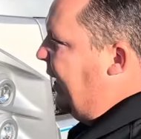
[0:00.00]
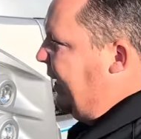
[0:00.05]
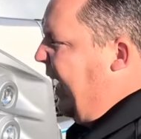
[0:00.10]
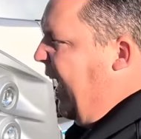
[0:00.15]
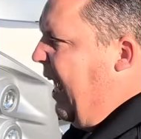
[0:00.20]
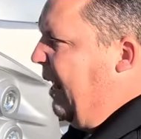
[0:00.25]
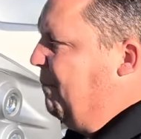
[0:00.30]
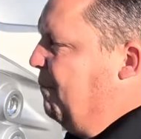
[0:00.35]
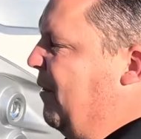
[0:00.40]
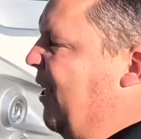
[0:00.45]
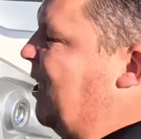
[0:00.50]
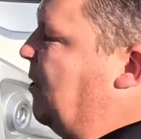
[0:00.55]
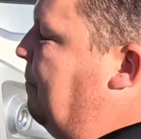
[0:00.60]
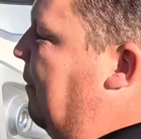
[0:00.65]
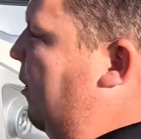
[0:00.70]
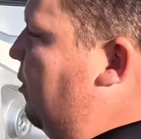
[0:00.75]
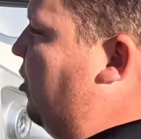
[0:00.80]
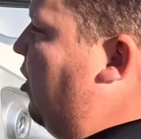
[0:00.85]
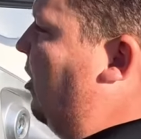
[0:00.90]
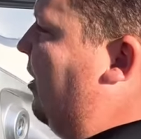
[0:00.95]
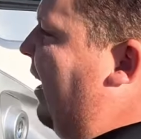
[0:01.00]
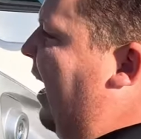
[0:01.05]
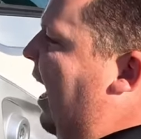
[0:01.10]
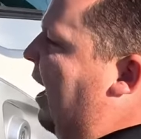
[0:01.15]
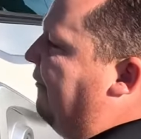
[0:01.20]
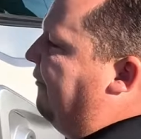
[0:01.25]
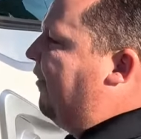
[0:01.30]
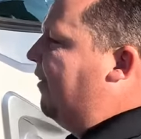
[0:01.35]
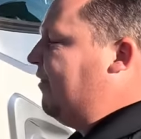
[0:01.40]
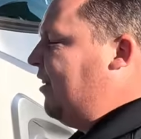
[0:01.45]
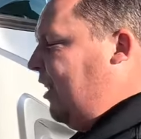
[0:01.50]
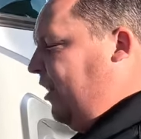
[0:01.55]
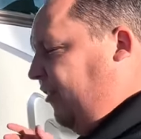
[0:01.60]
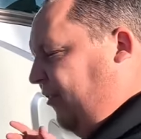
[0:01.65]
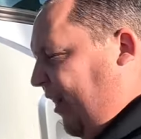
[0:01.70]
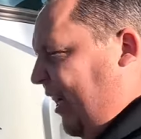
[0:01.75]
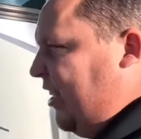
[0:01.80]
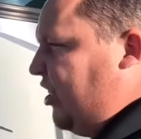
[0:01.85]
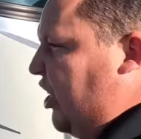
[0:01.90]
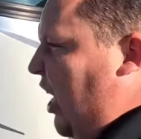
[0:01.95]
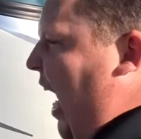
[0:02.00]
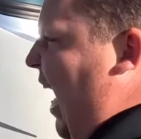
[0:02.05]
Again, it's built on an F53